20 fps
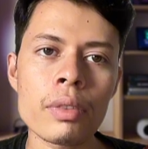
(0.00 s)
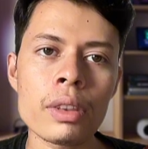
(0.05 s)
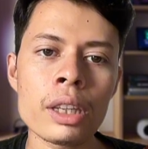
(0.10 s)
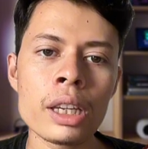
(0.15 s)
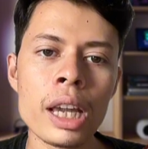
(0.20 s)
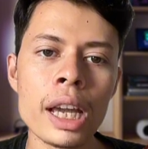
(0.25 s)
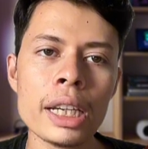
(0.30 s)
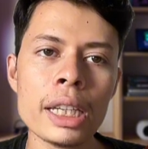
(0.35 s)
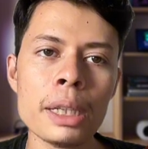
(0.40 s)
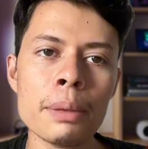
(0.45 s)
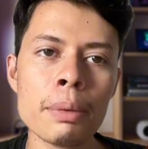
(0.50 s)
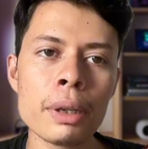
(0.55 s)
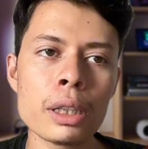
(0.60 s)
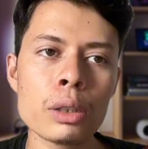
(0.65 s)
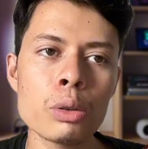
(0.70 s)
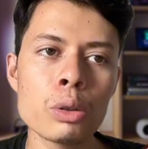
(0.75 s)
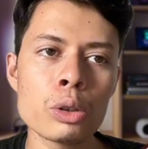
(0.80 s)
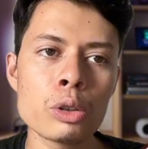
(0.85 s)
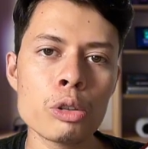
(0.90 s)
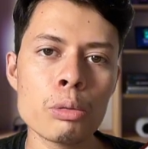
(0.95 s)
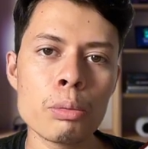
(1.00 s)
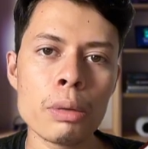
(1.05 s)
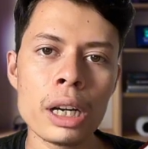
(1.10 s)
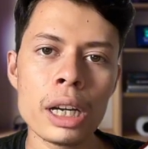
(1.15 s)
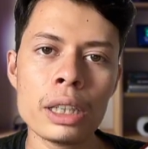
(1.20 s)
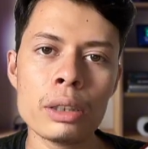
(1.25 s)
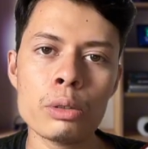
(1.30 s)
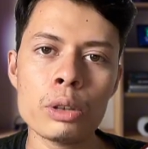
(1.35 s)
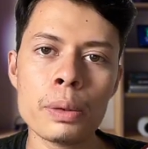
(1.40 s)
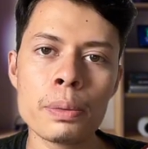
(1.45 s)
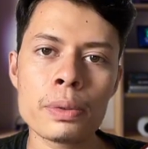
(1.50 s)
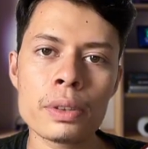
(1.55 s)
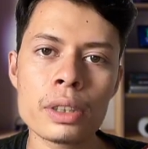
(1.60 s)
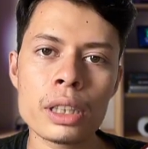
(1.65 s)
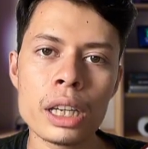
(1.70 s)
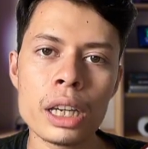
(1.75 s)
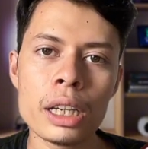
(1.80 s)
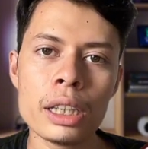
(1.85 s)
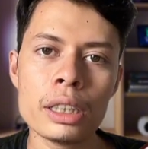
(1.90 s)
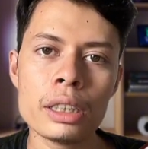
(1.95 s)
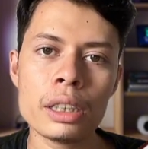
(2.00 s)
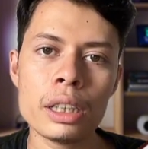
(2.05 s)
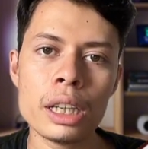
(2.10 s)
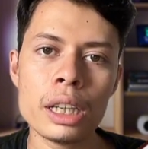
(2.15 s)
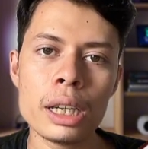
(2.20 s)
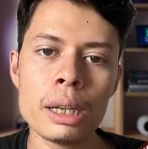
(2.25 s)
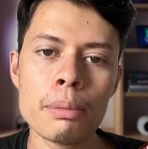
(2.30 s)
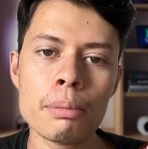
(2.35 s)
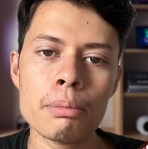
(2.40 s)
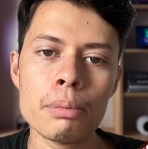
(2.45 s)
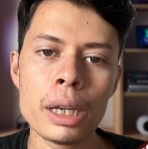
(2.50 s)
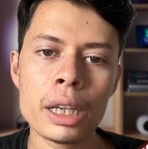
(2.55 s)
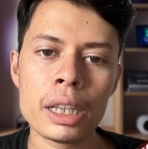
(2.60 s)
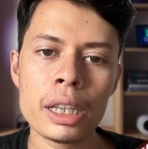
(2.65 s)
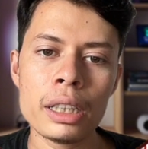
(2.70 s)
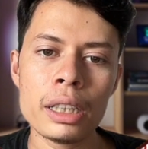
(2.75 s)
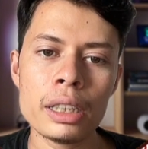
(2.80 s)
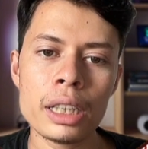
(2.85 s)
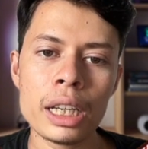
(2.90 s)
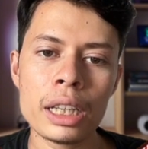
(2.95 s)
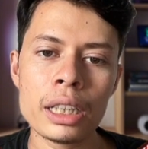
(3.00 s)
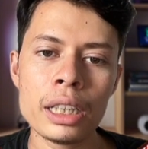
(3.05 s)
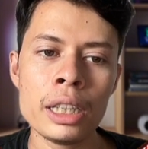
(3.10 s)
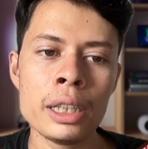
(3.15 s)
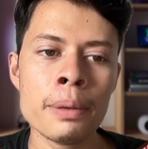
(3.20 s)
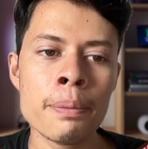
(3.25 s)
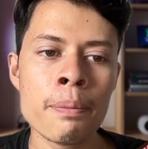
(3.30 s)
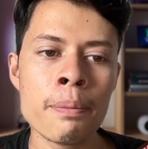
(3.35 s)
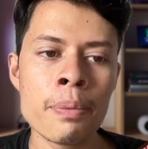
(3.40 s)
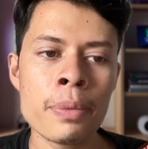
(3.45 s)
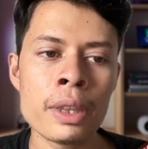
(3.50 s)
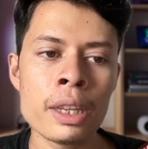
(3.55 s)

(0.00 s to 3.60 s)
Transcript: and if I go to my website backend again,